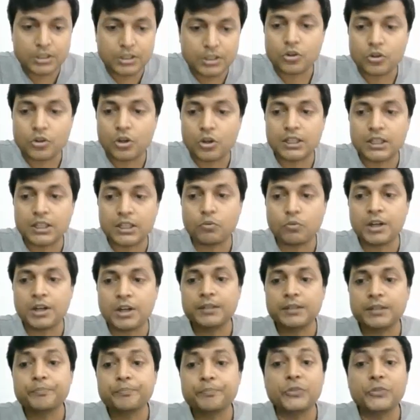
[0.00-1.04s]
These all are
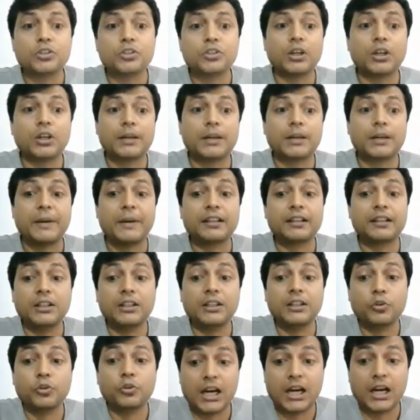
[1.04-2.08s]
what? These all are
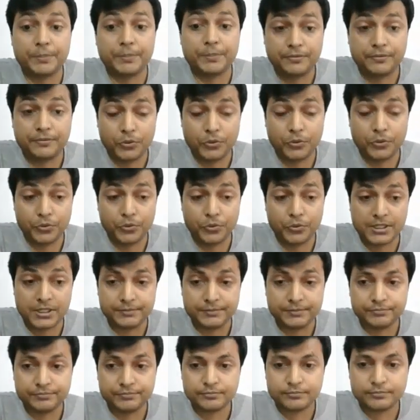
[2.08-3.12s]
parthenocarpic
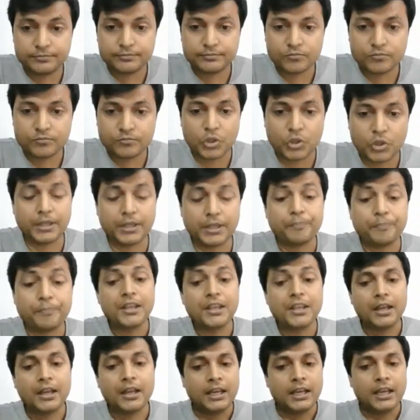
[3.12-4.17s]
fruits. Okay,
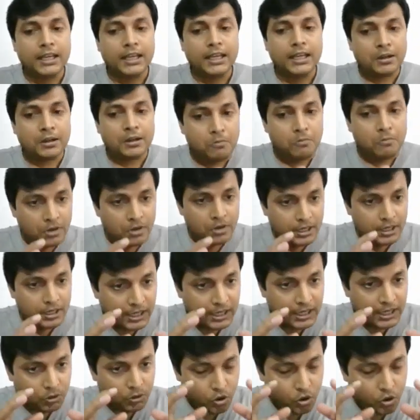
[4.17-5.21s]

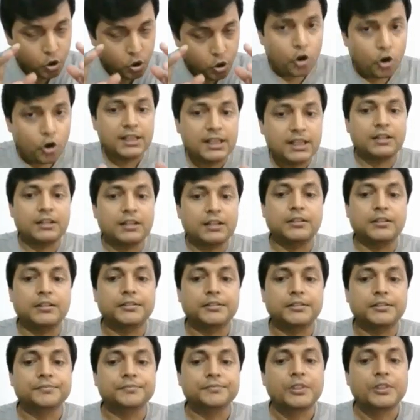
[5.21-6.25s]
now all
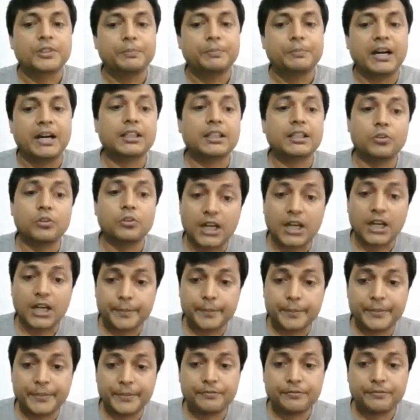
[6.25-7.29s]
the
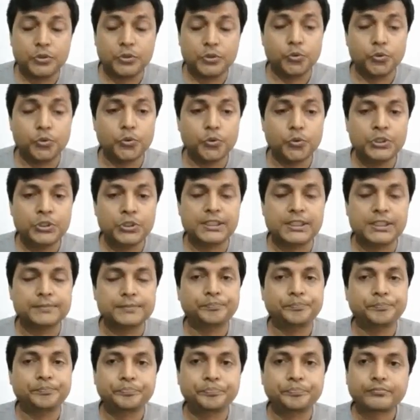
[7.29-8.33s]
parthenocarpic
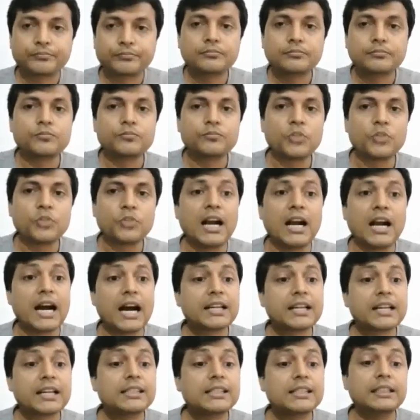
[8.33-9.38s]
fruits
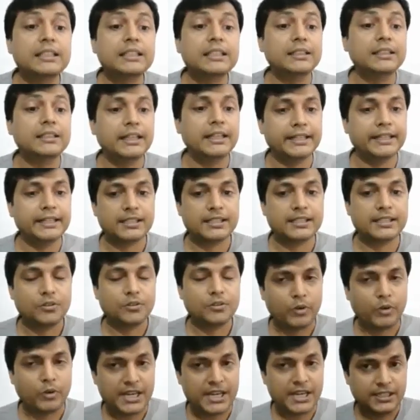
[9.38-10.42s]
are
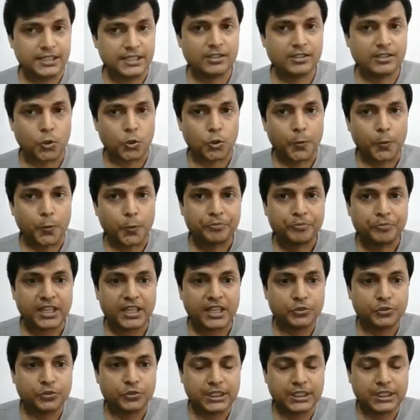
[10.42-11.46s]
seedless. Why it is so?
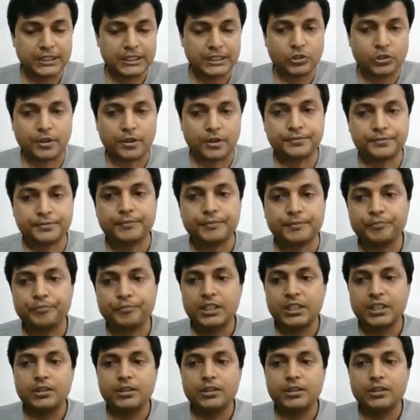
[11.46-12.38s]
Can you think of?